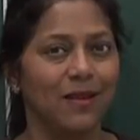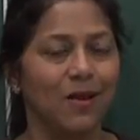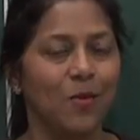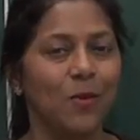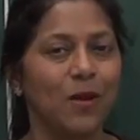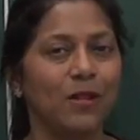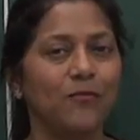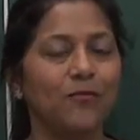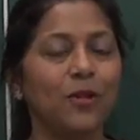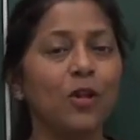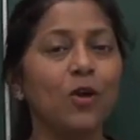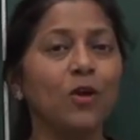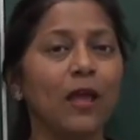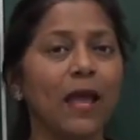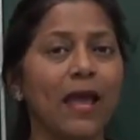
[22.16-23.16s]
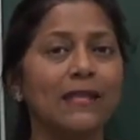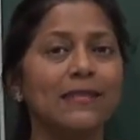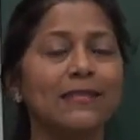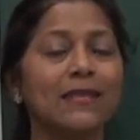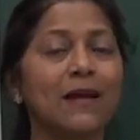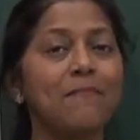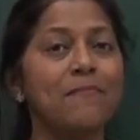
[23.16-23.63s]
Well, if you look at
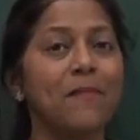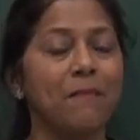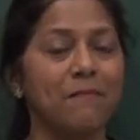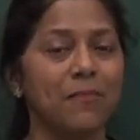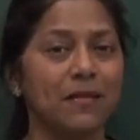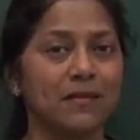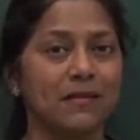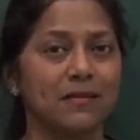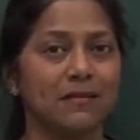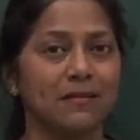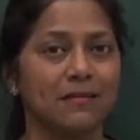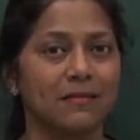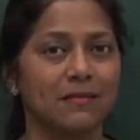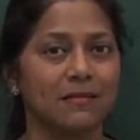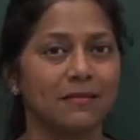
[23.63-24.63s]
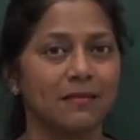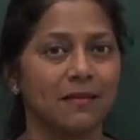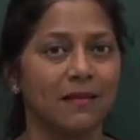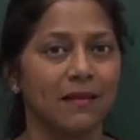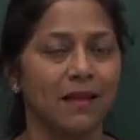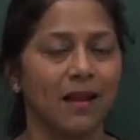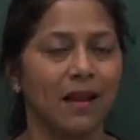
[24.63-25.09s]
some numbers,
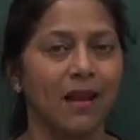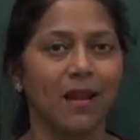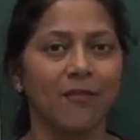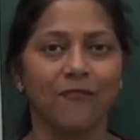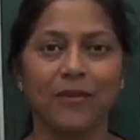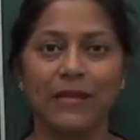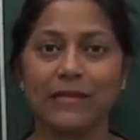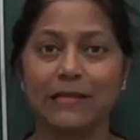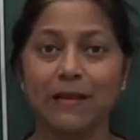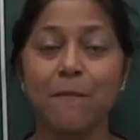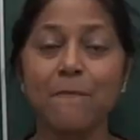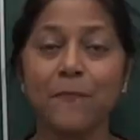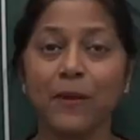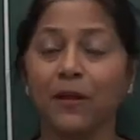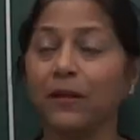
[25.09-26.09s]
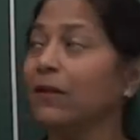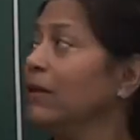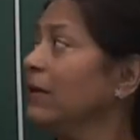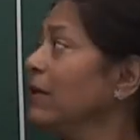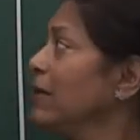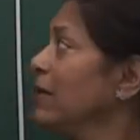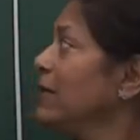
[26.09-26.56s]
like for
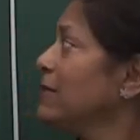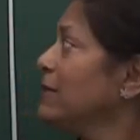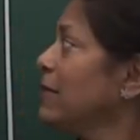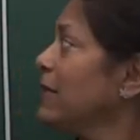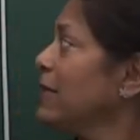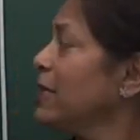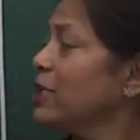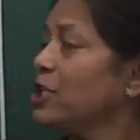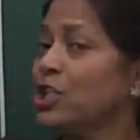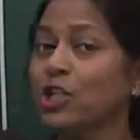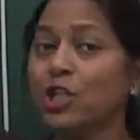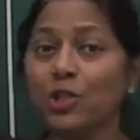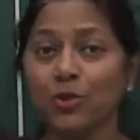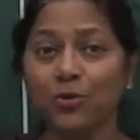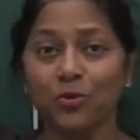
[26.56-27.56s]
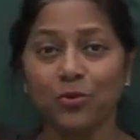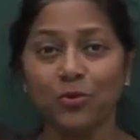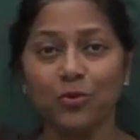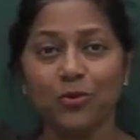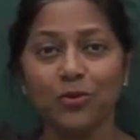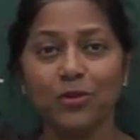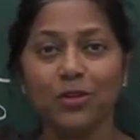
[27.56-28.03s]
example, 32,
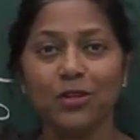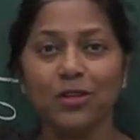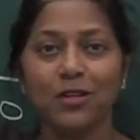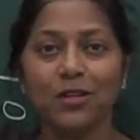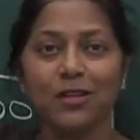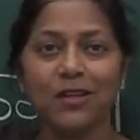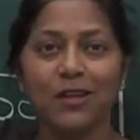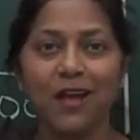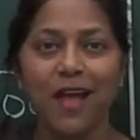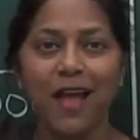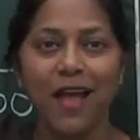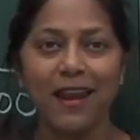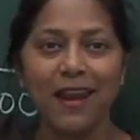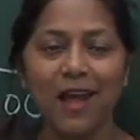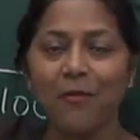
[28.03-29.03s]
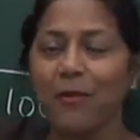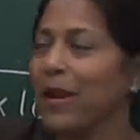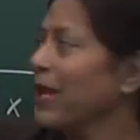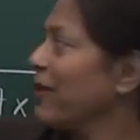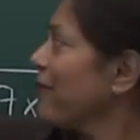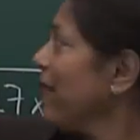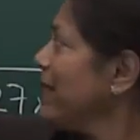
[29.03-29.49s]
and when
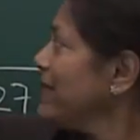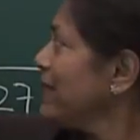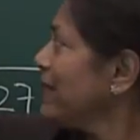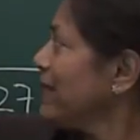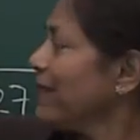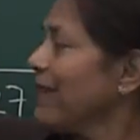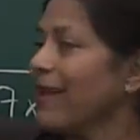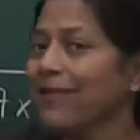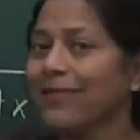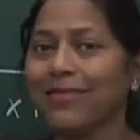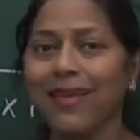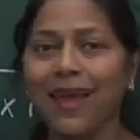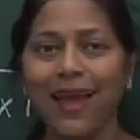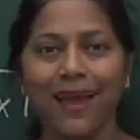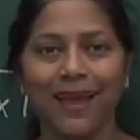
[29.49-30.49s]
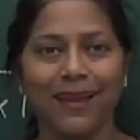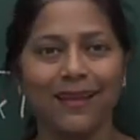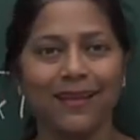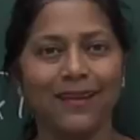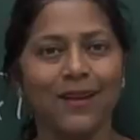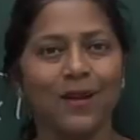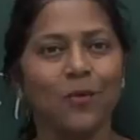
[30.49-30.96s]
I write like that,
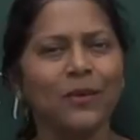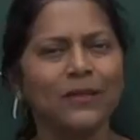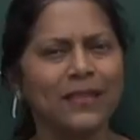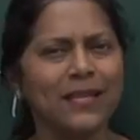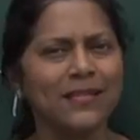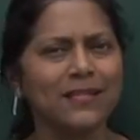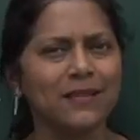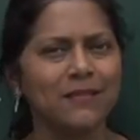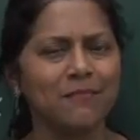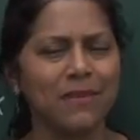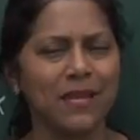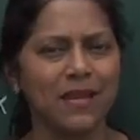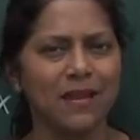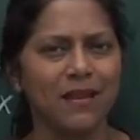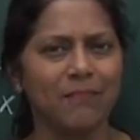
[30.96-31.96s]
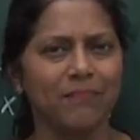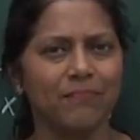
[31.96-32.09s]
what does it mean?